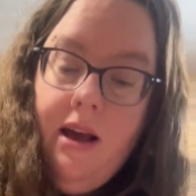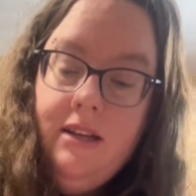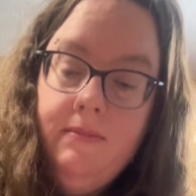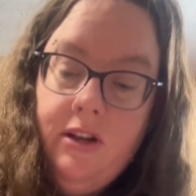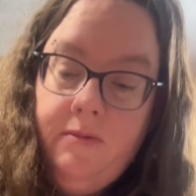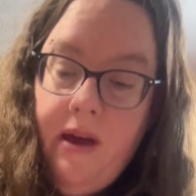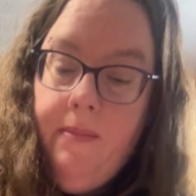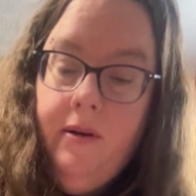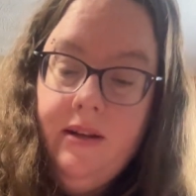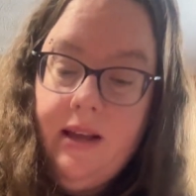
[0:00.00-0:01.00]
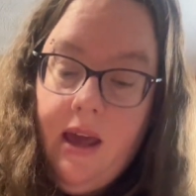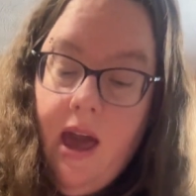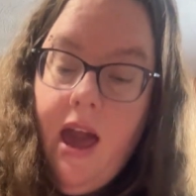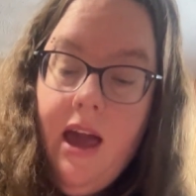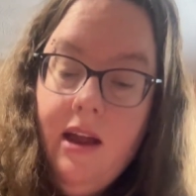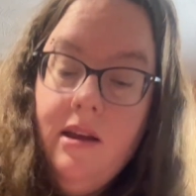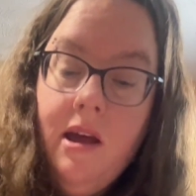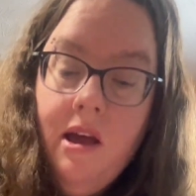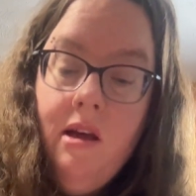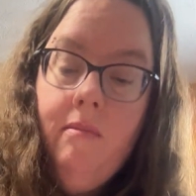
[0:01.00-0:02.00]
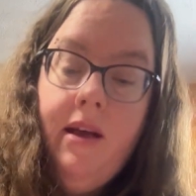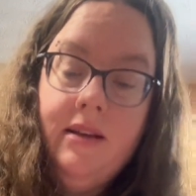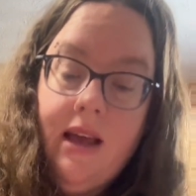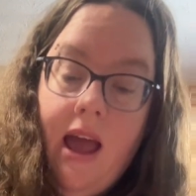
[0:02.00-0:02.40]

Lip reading: as much paper as I can because